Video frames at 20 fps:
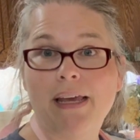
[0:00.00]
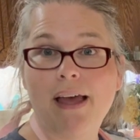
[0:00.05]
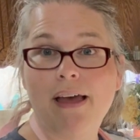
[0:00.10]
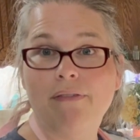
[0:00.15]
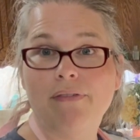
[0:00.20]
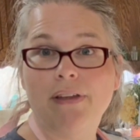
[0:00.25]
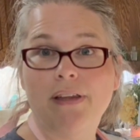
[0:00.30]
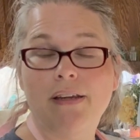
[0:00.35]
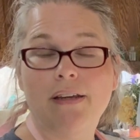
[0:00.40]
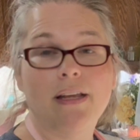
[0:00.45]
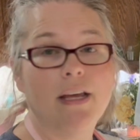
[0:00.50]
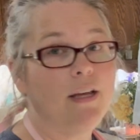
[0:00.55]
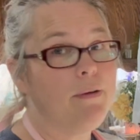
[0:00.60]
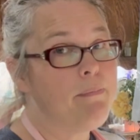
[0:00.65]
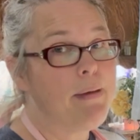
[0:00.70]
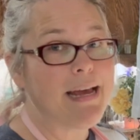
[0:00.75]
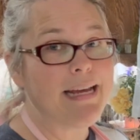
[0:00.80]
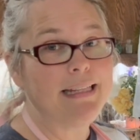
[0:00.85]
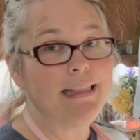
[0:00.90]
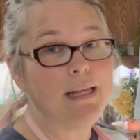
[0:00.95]
oven,
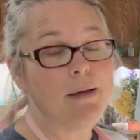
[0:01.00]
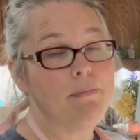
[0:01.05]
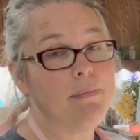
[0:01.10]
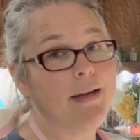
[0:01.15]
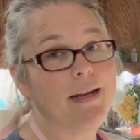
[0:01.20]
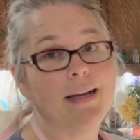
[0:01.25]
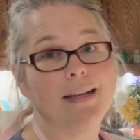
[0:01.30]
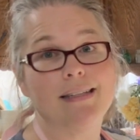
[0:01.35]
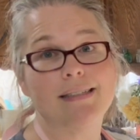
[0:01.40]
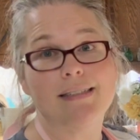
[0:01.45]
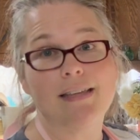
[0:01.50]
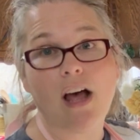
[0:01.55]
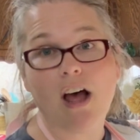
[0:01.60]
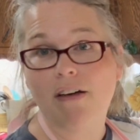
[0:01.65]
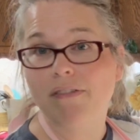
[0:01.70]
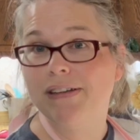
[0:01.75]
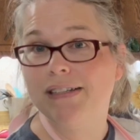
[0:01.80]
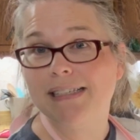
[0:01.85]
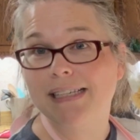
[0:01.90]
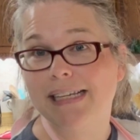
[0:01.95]
bake them, because
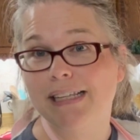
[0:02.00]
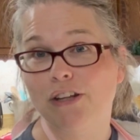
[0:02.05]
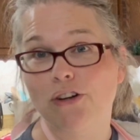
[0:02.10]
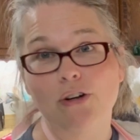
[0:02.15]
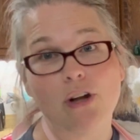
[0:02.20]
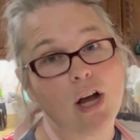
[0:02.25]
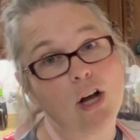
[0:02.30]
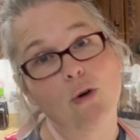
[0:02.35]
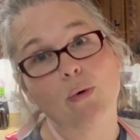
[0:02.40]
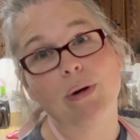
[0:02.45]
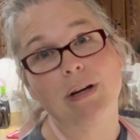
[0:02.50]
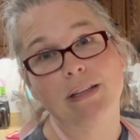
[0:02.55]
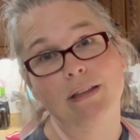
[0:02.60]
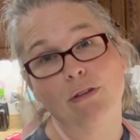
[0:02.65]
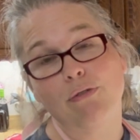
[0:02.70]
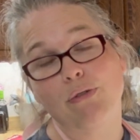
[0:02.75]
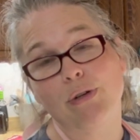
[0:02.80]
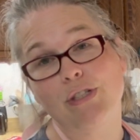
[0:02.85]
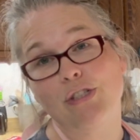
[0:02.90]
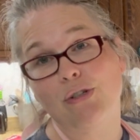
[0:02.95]
obviously they're not going in the
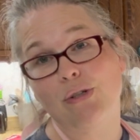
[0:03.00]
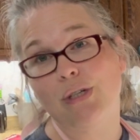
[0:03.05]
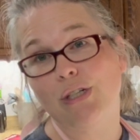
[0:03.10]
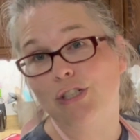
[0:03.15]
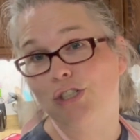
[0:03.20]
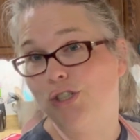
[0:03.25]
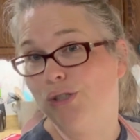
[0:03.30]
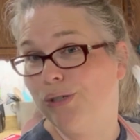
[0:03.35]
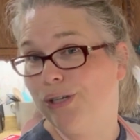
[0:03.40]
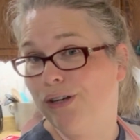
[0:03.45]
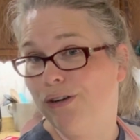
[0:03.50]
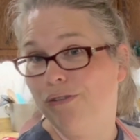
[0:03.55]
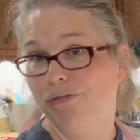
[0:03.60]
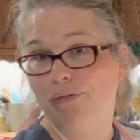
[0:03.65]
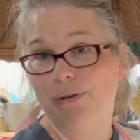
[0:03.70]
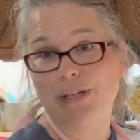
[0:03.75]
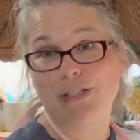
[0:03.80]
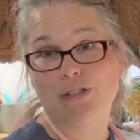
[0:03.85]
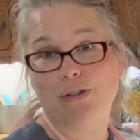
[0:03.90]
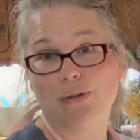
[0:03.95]
freezer because you can
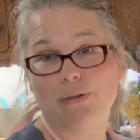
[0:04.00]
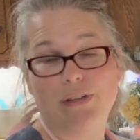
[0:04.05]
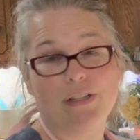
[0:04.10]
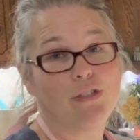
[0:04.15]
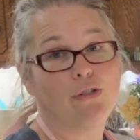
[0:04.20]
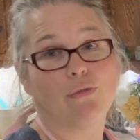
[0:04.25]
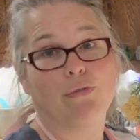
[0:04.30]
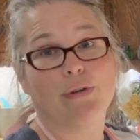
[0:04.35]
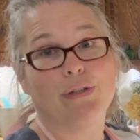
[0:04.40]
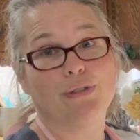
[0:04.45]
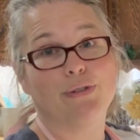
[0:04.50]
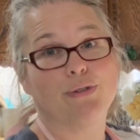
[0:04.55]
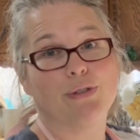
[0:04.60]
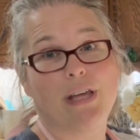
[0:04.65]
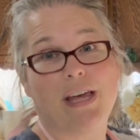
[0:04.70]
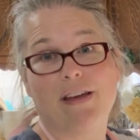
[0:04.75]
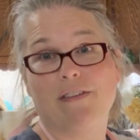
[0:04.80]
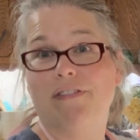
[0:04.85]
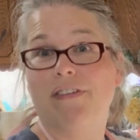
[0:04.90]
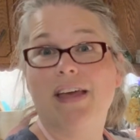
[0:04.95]
freezer. These are freezer
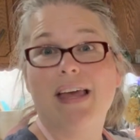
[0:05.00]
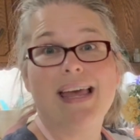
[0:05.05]
safe.